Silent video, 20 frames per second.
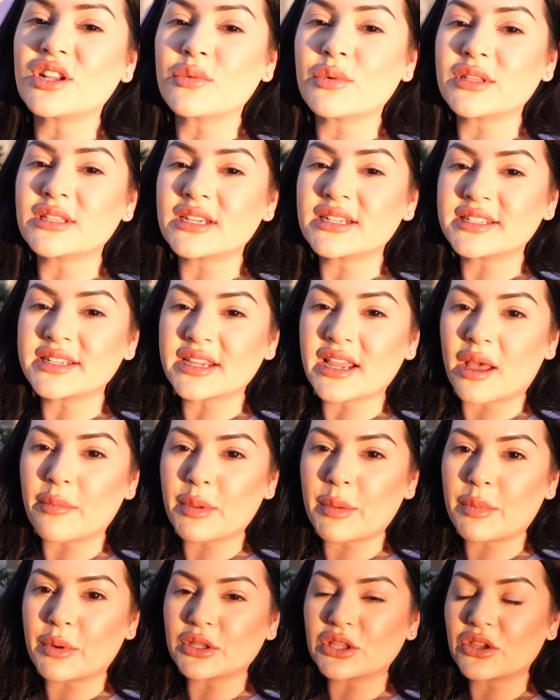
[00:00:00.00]
we did sing
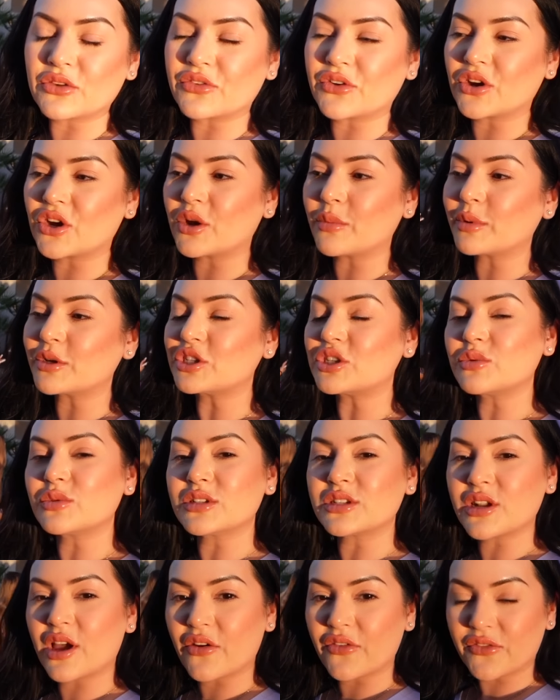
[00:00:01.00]
happy birthday for her, but she
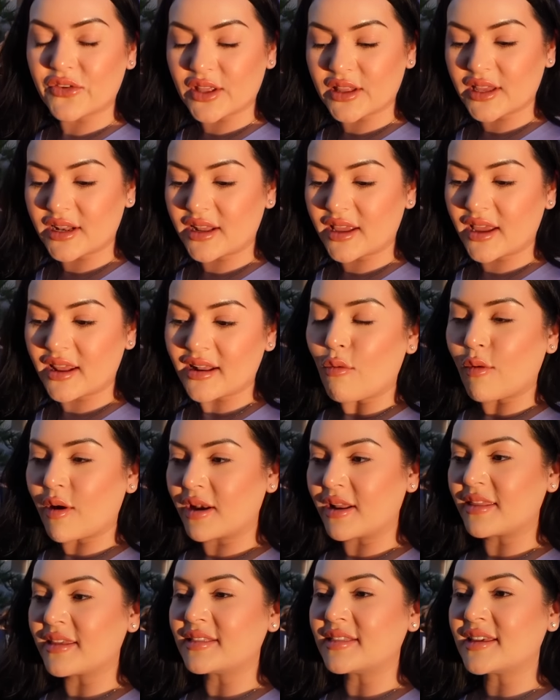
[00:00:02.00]
was not feeling it.
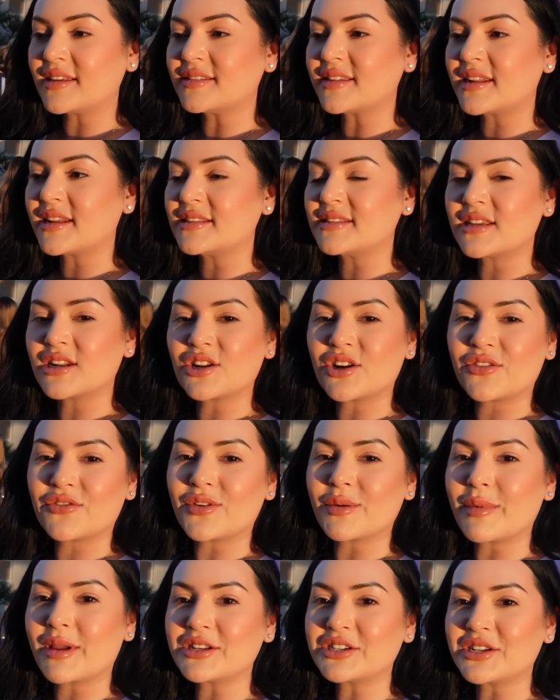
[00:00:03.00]
One of the things that I did learn
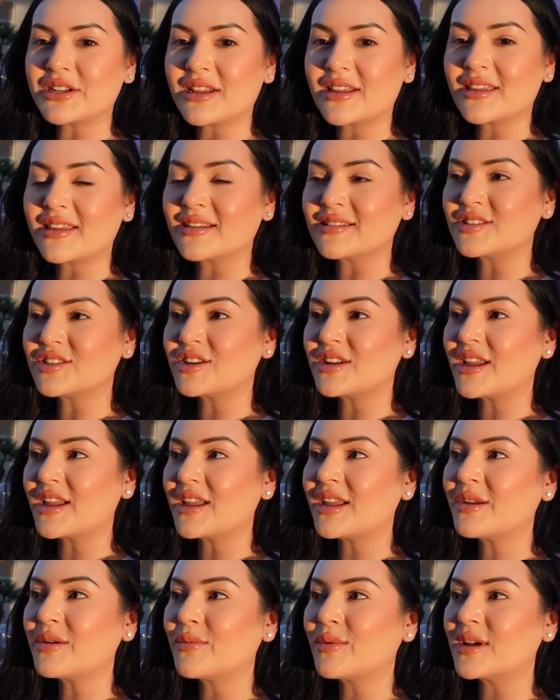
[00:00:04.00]
from Angelique
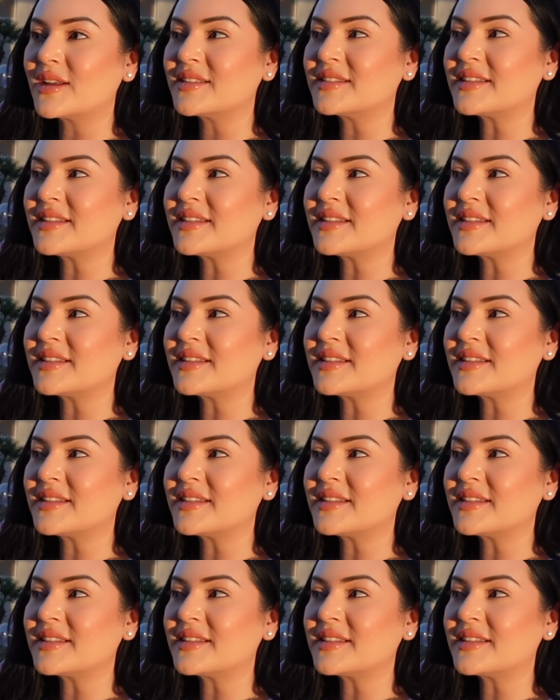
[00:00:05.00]
yesterday was